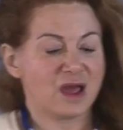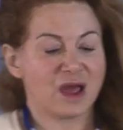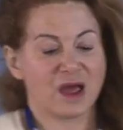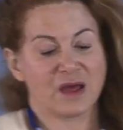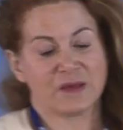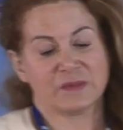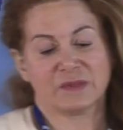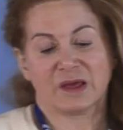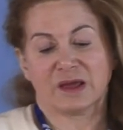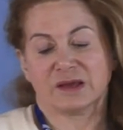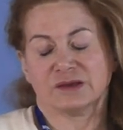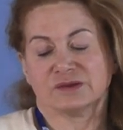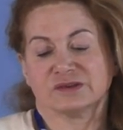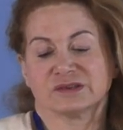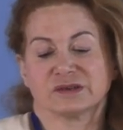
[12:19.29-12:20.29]
and they
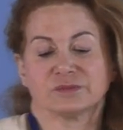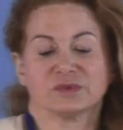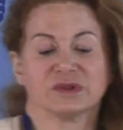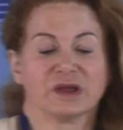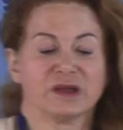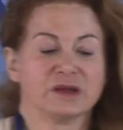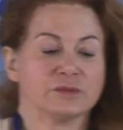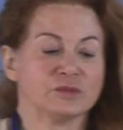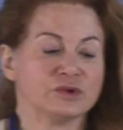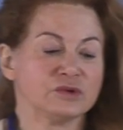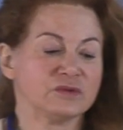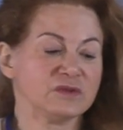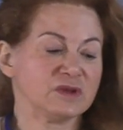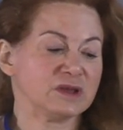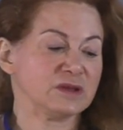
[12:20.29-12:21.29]
used to play a
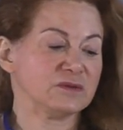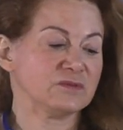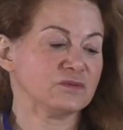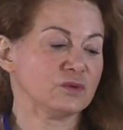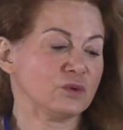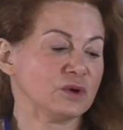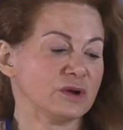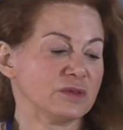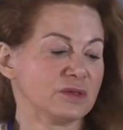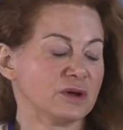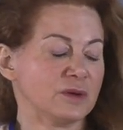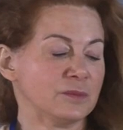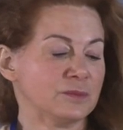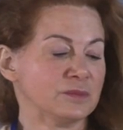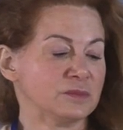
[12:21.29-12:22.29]
movie for
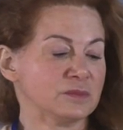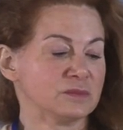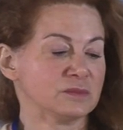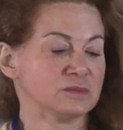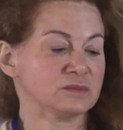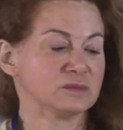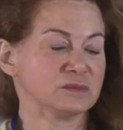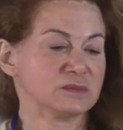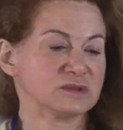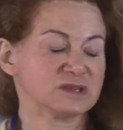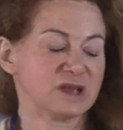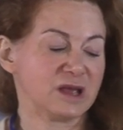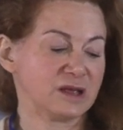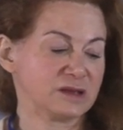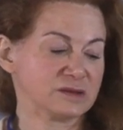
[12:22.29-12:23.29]
them
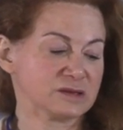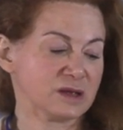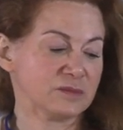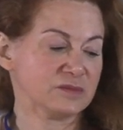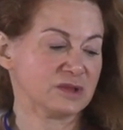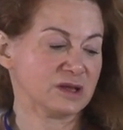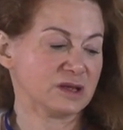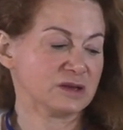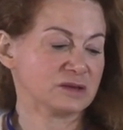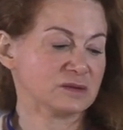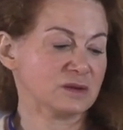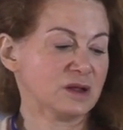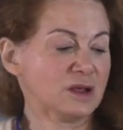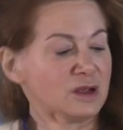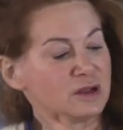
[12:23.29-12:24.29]
saying something